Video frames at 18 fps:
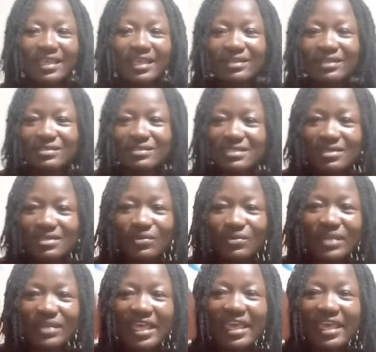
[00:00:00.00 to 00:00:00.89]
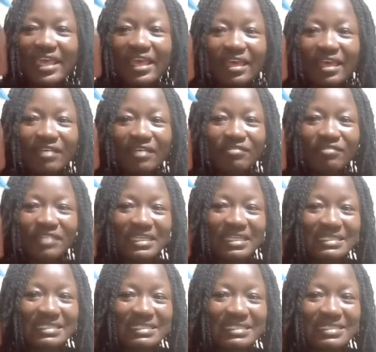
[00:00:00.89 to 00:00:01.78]
And what I have
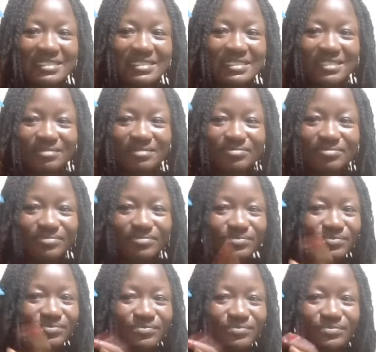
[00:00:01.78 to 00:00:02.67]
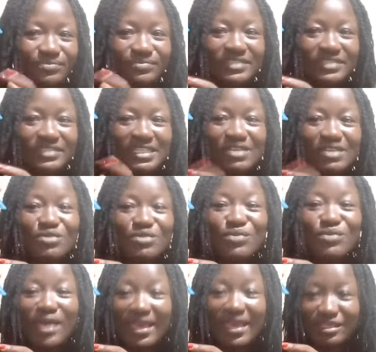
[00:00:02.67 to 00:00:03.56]
is
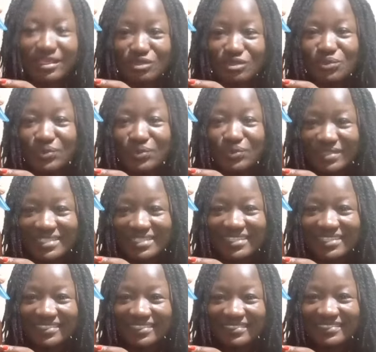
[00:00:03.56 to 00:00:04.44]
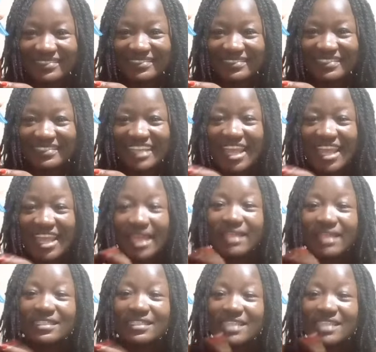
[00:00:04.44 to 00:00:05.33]
rice water
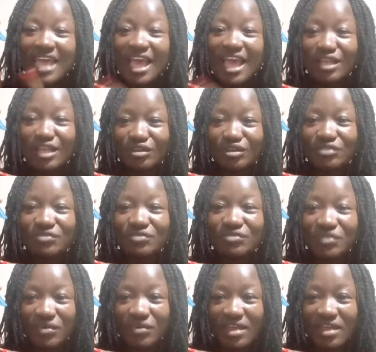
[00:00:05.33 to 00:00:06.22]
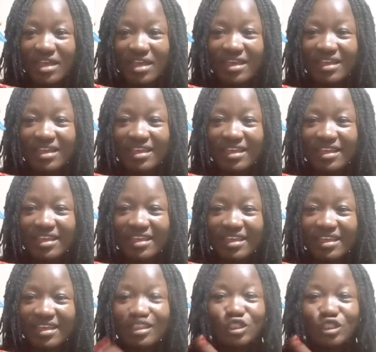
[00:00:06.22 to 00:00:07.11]
and aloe vera
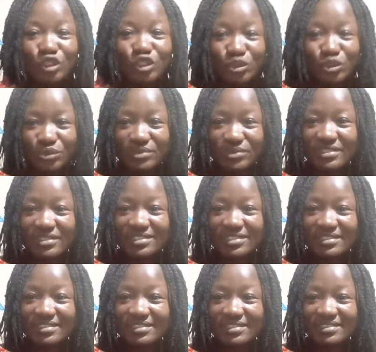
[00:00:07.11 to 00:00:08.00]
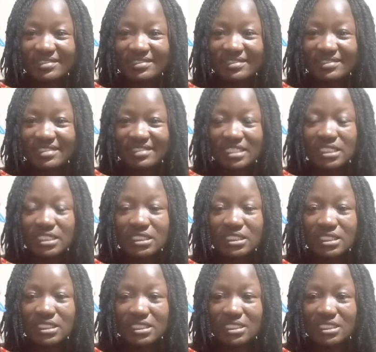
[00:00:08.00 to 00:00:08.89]
juice.
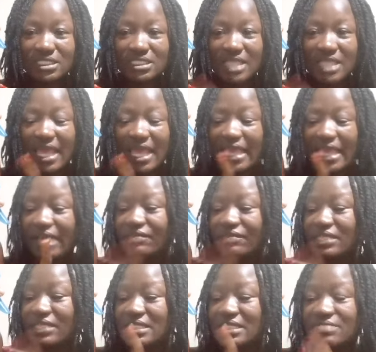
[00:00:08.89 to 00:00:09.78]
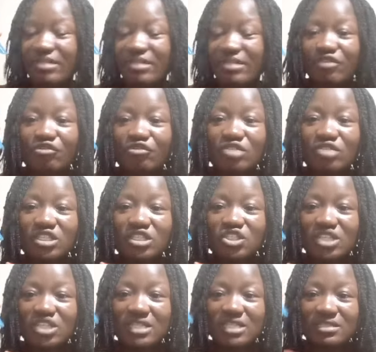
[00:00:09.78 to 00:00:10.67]
Yes, I have this in my
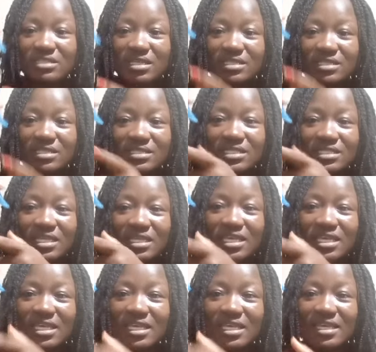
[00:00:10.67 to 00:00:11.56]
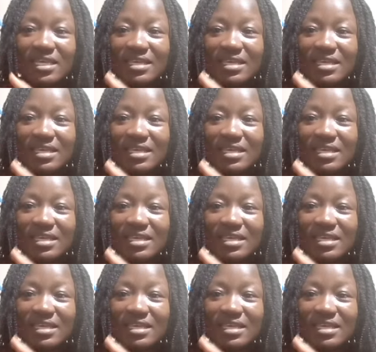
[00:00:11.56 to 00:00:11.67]
fridge, as you can see